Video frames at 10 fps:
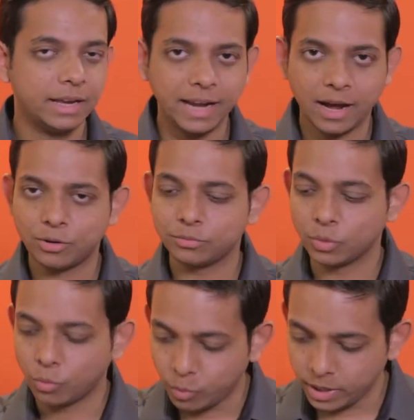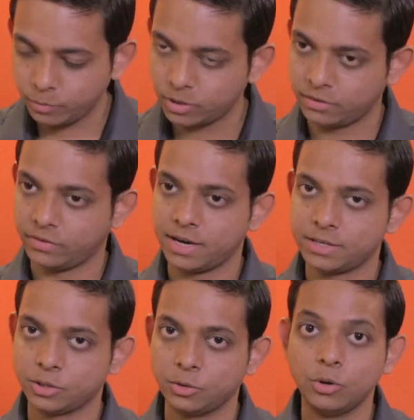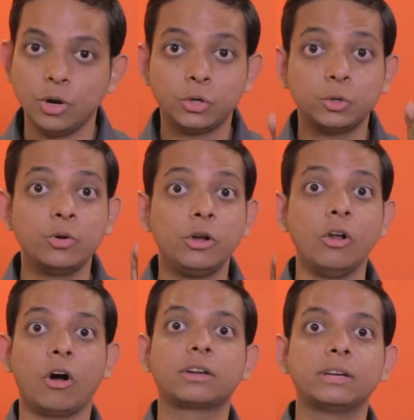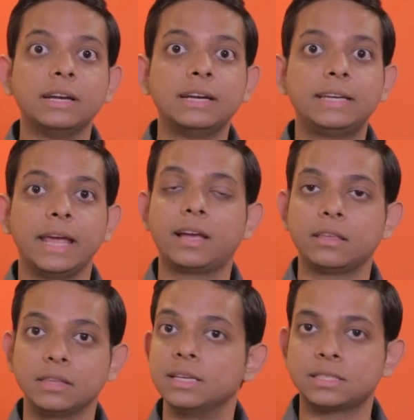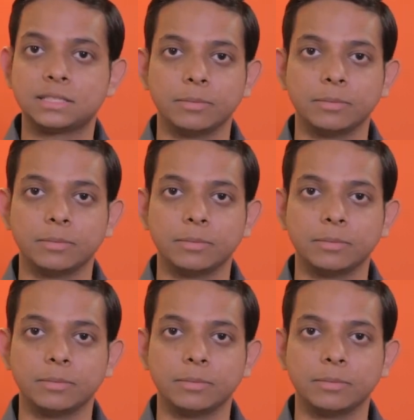Now, we would advise you to not take these